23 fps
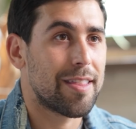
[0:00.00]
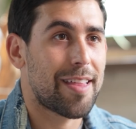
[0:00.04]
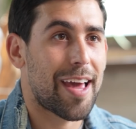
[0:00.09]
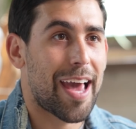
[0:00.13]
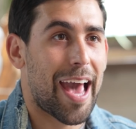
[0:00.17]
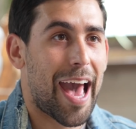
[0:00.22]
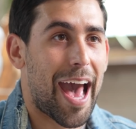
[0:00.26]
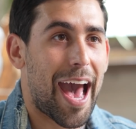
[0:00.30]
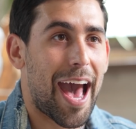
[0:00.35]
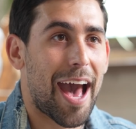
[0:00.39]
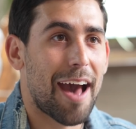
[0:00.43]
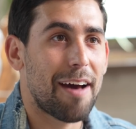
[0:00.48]
They
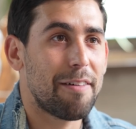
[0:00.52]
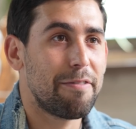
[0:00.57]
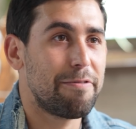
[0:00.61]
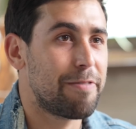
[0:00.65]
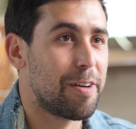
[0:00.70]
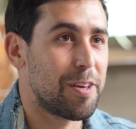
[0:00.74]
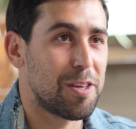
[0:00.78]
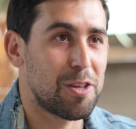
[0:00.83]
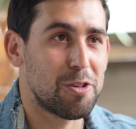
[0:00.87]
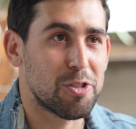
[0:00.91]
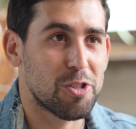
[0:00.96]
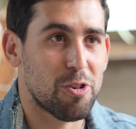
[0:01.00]
have
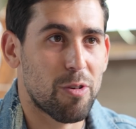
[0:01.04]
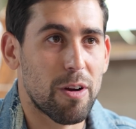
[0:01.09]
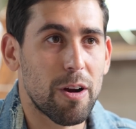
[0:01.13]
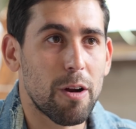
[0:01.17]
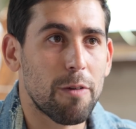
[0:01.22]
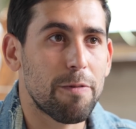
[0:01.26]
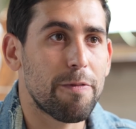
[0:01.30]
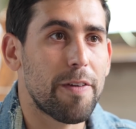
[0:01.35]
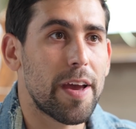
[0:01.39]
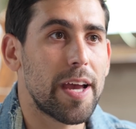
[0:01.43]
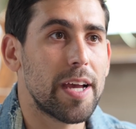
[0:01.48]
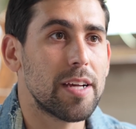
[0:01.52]
a user
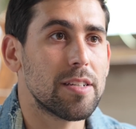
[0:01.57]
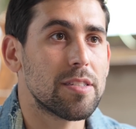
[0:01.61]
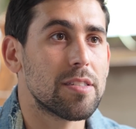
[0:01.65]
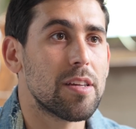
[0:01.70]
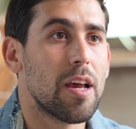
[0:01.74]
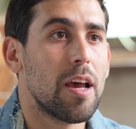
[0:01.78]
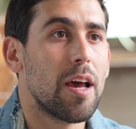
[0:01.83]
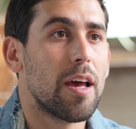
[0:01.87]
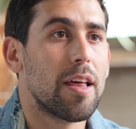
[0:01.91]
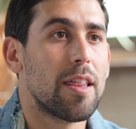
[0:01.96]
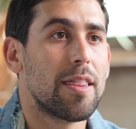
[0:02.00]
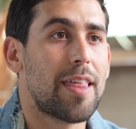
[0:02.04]
interface,
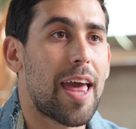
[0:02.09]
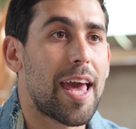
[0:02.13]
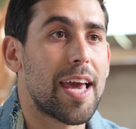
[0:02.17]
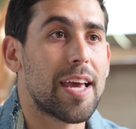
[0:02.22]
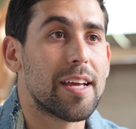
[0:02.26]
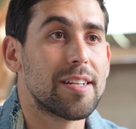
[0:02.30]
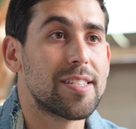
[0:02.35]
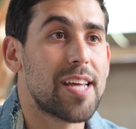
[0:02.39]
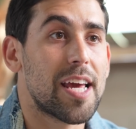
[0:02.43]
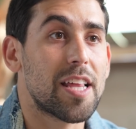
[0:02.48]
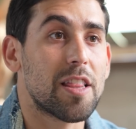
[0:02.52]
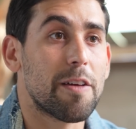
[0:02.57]
they
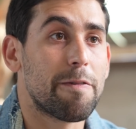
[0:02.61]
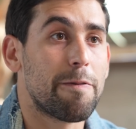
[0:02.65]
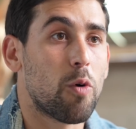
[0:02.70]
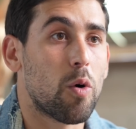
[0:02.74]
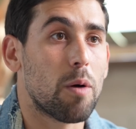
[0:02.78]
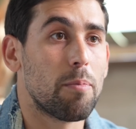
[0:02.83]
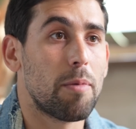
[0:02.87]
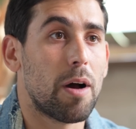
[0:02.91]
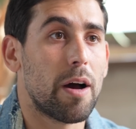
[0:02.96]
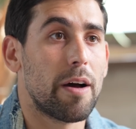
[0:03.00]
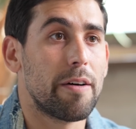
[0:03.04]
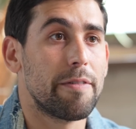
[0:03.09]
can take the
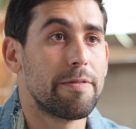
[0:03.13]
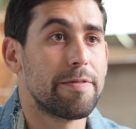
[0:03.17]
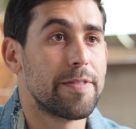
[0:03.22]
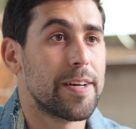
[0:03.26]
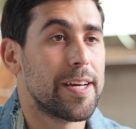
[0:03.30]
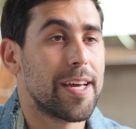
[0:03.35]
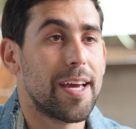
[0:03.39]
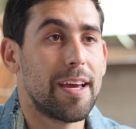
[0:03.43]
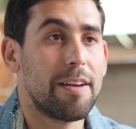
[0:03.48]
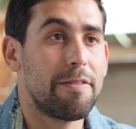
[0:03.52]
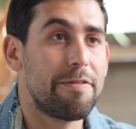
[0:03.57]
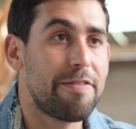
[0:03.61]
form of
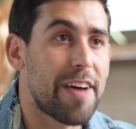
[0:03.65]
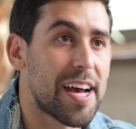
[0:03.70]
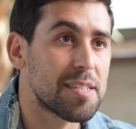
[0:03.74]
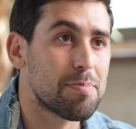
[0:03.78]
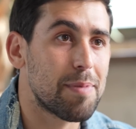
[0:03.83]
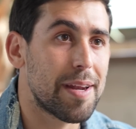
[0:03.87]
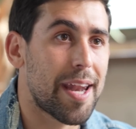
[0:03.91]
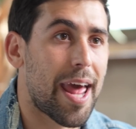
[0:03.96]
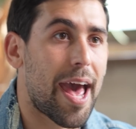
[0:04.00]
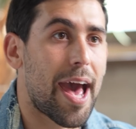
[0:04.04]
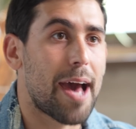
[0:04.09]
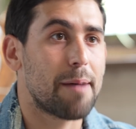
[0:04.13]

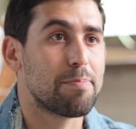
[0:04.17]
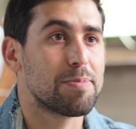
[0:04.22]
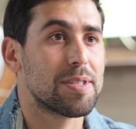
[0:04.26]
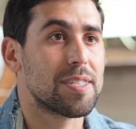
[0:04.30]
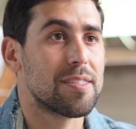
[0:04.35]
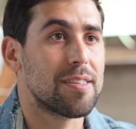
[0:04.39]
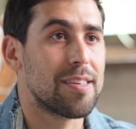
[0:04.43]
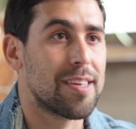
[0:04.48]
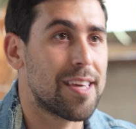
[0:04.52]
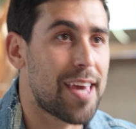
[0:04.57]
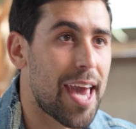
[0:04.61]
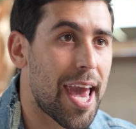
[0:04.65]
investment apps,
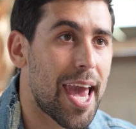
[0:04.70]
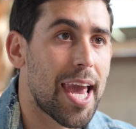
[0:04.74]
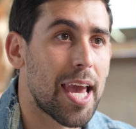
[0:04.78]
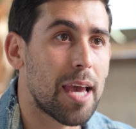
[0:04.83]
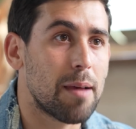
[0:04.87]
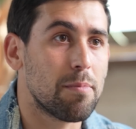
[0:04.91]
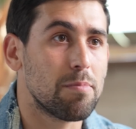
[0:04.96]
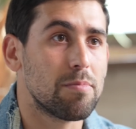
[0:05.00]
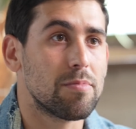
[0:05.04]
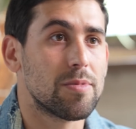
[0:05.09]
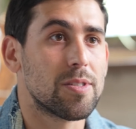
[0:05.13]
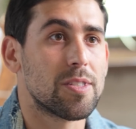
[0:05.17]

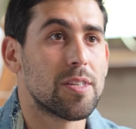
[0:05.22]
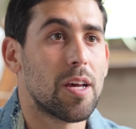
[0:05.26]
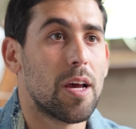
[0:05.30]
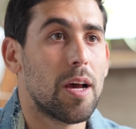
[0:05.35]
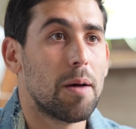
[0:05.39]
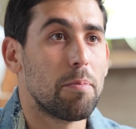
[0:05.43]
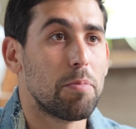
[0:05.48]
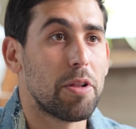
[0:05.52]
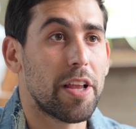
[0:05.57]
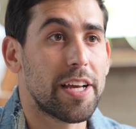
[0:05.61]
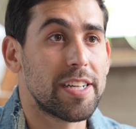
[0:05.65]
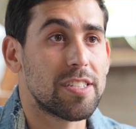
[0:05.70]
games,
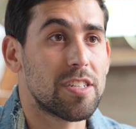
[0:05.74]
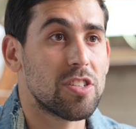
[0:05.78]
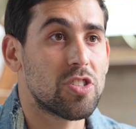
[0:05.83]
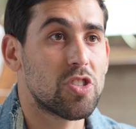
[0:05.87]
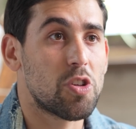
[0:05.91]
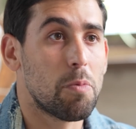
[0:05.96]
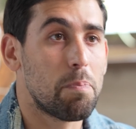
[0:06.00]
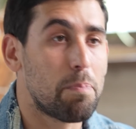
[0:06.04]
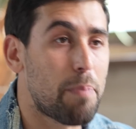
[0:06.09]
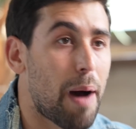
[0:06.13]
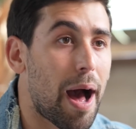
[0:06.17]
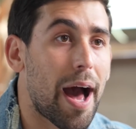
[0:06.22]
places to
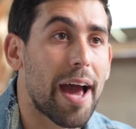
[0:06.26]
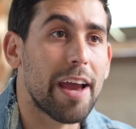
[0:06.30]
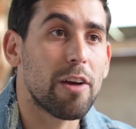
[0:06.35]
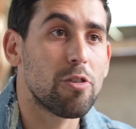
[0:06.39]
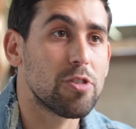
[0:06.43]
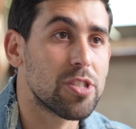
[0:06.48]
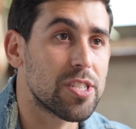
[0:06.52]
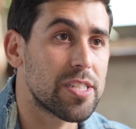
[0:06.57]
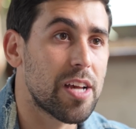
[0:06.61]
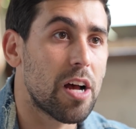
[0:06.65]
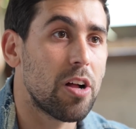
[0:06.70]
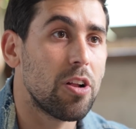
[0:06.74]
buy or
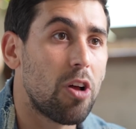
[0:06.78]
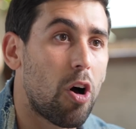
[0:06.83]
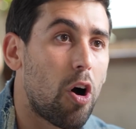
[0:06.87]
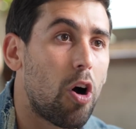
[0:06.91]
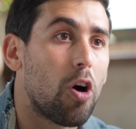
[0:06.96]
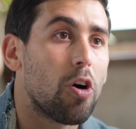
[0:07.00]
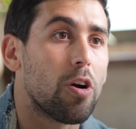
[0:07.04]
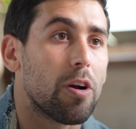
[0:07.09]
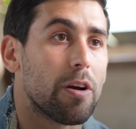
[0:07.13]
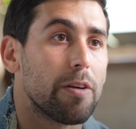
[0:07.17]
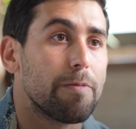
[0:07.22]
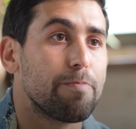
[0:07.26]
sell
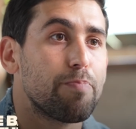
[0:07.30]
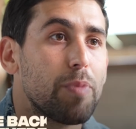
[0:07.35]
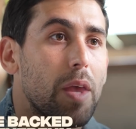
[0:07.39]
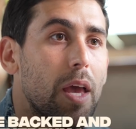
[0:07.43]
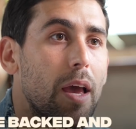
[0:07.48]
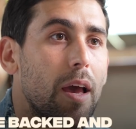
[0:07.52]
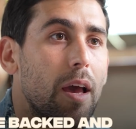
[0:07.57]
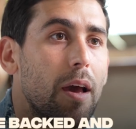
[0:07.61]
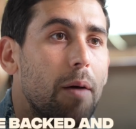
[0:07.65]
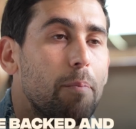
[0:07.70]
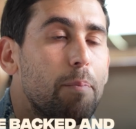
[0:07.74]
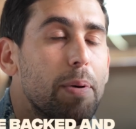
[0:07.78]
art.
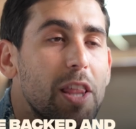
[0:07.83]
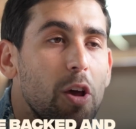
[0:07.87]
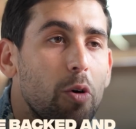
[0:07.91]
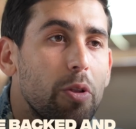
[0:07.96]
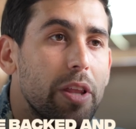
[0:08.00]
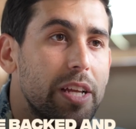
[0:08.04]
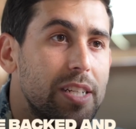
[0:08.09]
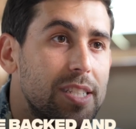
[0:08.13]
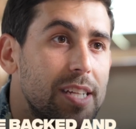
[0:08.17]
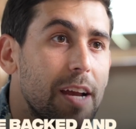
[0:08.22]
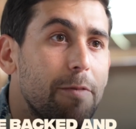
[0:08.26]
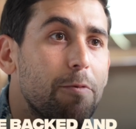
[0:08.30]
But the
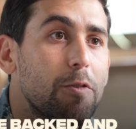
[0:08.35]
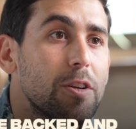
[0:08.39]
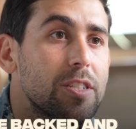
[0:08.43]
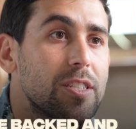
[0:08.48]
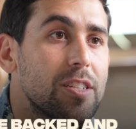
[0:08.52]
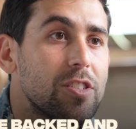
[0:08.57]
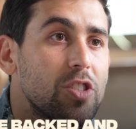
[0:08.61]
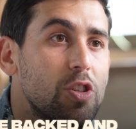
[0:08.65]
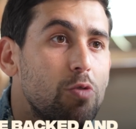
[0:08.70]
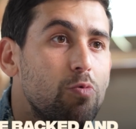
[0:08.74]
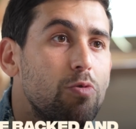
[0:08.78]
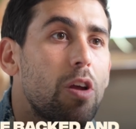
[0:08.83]
only difference
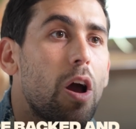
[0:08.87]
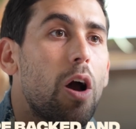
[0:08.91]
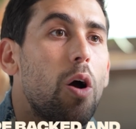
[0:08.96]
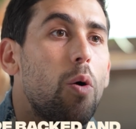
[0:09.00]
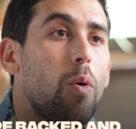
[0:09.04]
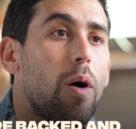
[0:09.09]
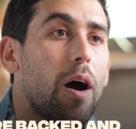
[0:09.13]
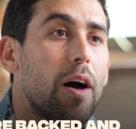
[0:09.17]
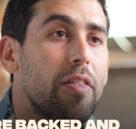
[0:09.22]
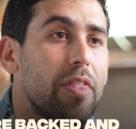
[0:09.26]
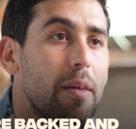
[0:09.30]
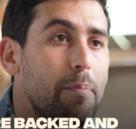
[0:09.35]
is
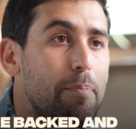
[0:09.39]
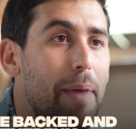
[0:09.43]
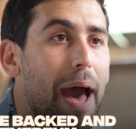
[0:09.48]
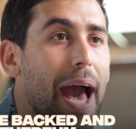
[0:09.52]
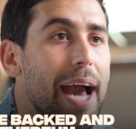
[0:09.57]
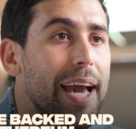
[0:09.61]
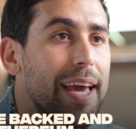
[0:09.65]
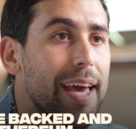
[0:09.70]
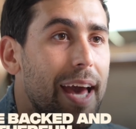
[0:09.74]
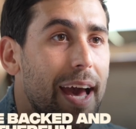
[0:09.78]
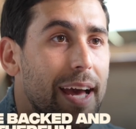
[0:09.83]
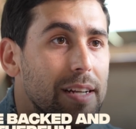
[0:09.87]
on the
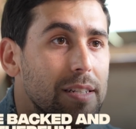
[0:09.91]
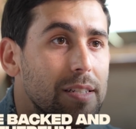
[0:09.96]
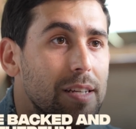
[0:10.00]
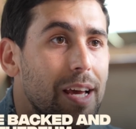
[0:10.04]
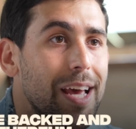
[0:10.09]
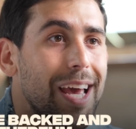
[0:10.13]
back end,